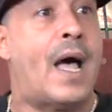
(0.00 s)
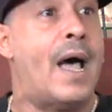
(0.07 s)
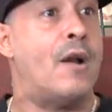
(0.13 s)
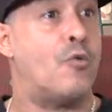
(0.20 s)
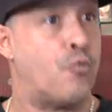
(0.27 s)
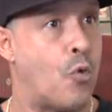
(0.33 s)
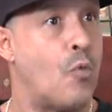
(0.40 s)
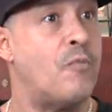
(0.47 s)
I
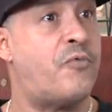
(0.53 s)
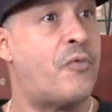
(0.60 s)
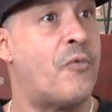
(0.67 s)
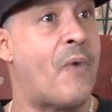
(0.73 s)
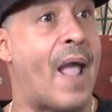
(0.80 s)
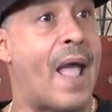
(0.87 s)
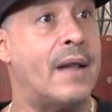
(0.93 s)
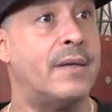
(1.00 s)
had a room
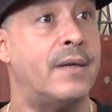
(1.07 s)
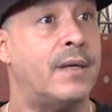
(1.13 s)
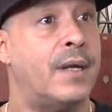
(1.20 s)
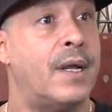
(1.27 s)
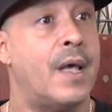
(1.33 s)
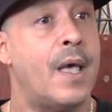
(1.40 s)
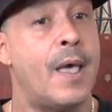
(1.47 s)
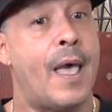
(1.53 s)
for rent,
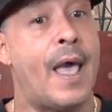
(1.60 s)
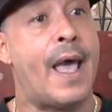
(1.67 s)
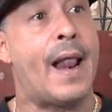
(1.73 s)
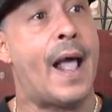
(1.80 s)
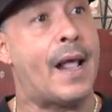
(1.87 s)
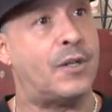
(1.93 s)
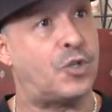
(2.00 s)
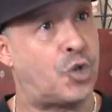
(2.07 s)

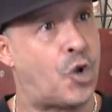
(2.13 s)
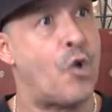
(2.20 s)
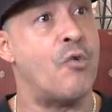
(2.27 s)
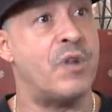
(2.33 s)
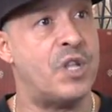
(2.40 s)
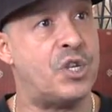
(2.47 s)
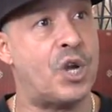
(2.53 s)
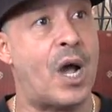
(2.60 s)
and I had a
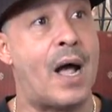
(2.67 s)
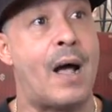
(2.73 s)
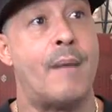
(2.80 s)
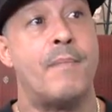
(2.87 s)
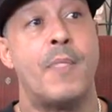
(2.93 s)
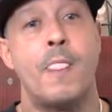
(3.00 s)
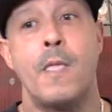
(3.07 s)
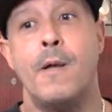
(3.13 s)
security
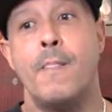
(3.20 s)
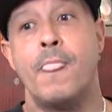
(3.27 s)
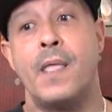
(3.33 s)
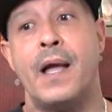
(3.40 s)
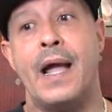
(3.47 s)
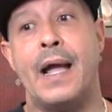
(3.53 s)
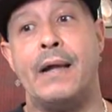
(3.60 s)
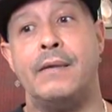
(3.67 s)
job,
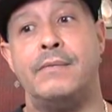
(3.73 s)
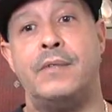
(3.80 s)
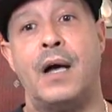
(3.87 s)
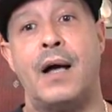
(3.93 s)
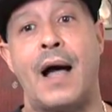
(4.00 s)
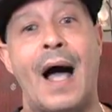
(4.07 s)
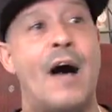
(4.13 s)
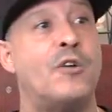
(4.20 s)
and
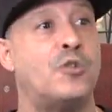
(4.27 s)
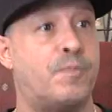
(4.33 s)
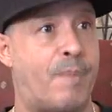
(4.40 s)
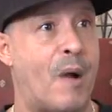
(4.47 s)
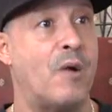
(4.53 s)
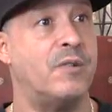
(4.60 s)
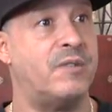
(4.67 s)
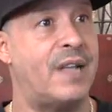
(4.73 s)
the house
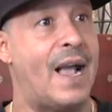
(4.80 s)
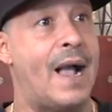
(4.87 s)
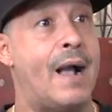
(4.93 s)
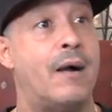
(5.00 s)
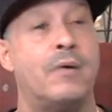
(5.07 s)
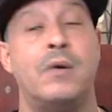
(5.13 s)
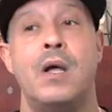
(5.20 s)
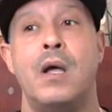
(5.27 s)
burned
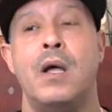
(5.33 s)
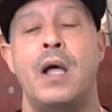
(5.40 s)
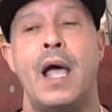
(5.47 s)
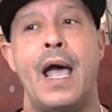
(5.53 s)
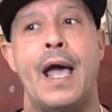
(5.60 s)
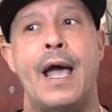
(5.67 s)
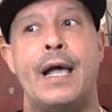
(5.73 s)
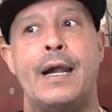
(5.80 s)
down.
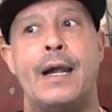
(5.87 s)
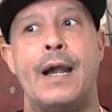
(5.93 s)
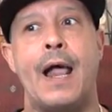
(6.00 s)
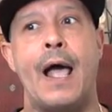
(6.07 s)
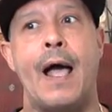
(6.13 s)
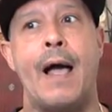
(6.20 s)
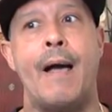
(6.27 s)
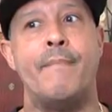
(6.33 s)

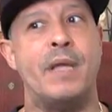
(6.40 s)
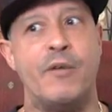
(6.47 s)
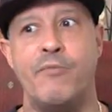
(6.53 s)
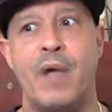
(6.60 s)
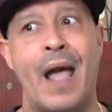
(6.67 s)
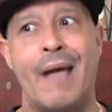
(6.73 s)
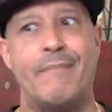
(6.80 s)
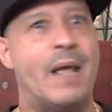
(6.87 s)
And I
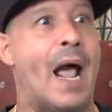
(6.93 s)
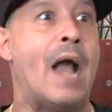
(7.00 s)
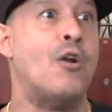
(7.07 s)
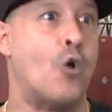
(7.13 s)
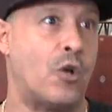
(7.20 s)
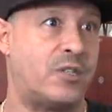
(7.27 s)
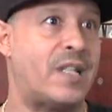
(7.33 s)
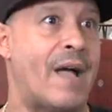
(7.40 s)
mean,
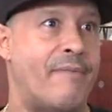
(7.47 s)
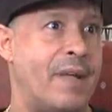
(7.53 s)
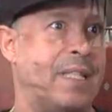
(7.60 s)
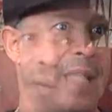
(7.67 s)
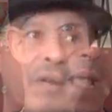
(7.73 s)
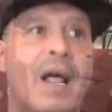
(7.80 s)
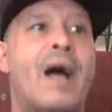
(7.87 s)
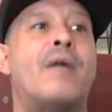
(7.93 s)
I lost
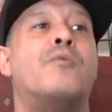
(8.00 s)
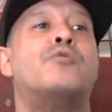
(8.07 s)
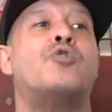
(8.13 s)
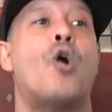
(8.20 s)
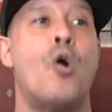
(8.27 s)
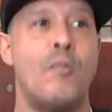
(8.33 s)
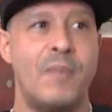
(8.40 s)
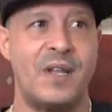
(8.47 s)
everything. I
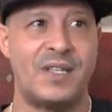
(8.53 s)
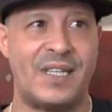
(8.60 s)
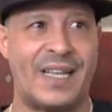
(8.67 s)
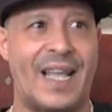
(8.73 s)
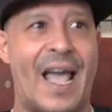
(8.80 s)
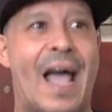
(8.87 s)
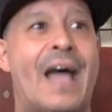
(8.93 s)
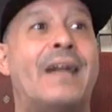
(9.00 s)
was homeless
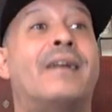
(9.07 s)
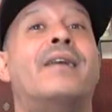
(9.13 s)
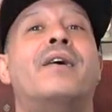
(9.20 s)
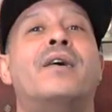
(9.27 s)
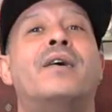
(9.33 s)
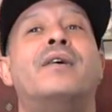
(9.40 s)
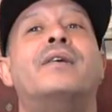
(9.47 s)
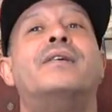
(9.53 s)
again,
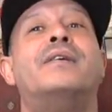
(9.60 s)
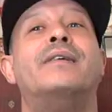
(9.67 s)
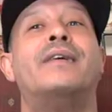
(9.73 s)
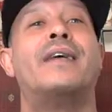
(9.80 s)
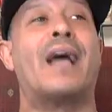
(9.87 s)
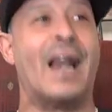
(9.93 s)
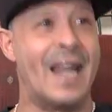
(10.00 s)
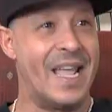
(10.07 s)

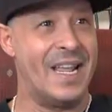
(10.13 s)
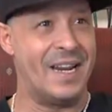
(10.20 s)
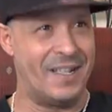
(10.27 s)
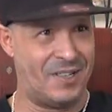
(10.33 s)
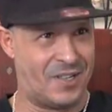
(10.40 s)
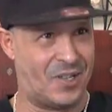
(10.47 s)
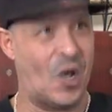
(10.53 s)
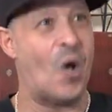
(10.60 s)

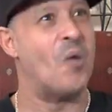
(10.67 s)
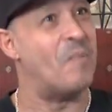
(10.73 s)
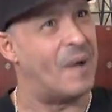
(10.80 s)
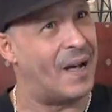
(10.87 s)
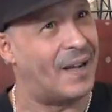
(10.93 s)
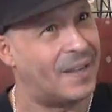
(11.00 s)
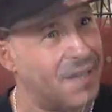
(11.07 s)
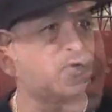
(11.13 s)
clean and
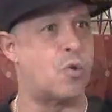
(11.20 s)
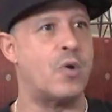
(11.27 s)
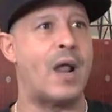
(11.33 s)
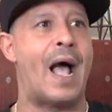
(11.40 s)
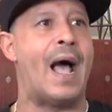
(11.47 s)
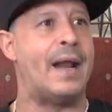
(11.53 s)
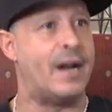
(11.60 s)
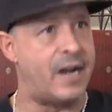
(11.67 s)
sober.
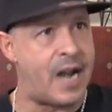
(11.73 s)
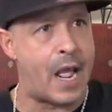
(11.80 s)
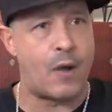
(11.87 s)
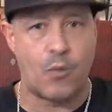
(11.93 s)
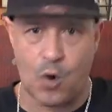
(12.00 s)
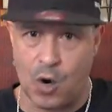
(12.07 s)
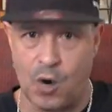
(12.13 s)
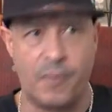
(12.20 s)
I had a
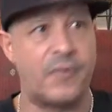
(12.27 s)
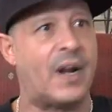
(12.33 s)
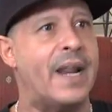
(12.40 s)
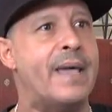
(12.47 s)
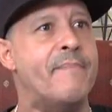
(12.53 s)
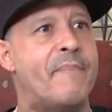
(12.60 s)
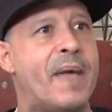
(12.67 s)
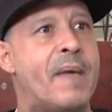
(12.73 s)
network of
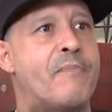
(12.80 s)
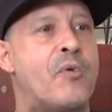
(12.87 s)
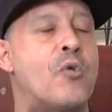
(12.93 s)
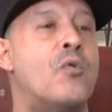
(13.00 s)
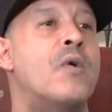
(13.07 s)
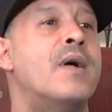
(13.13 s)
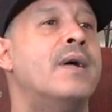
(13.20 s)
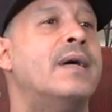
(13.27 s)
clean
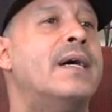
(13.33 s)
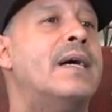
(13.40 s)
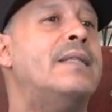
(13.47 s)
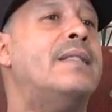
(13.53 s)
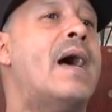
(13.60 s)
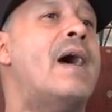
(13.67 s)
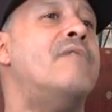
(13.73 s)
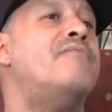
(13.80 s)
people,
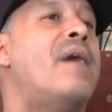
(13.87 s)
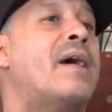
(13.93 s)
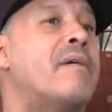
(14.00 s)
and they had